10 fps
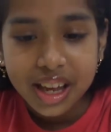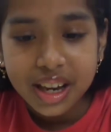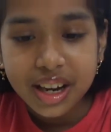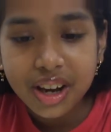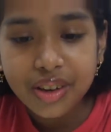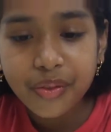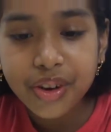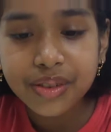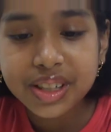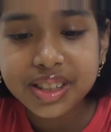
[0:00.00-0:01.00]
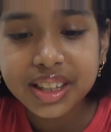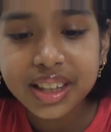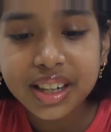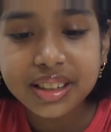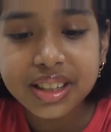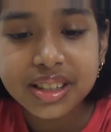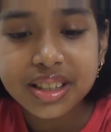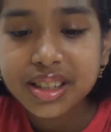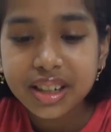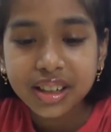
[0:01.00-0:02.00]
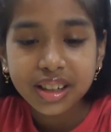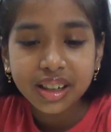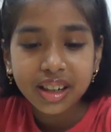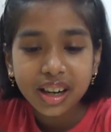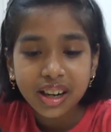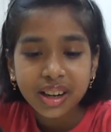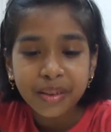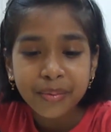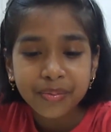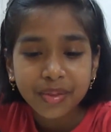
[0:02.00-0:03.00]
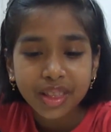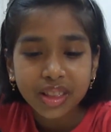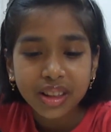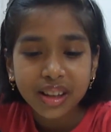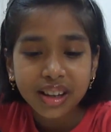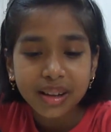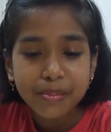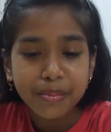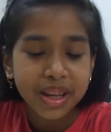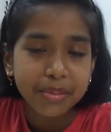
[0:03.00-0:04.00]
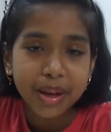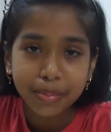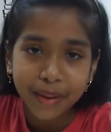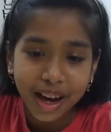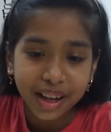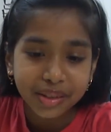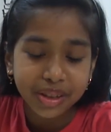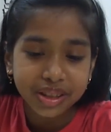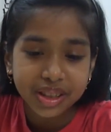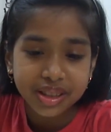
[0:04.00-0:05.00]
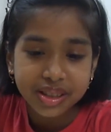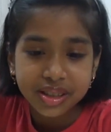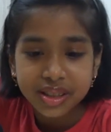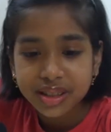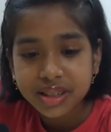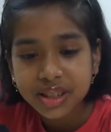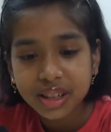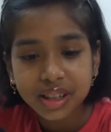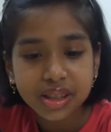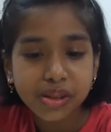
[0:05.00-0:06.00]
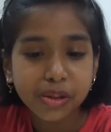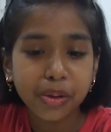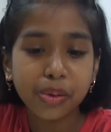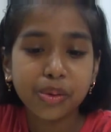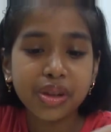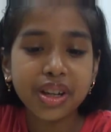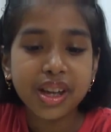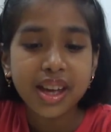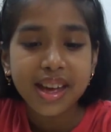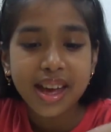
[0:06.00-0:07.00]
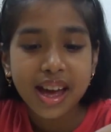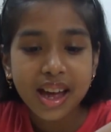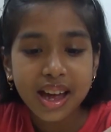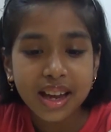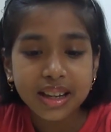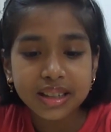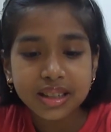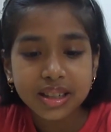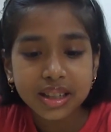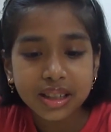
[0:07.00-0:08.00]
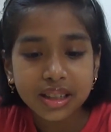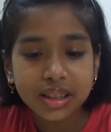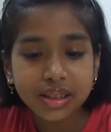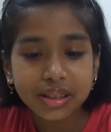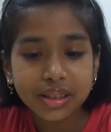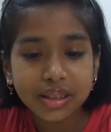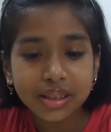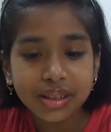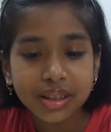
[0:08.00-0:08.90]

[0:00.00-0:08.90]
Now if you will see that this is the baby plant, which is just a little grown, and here,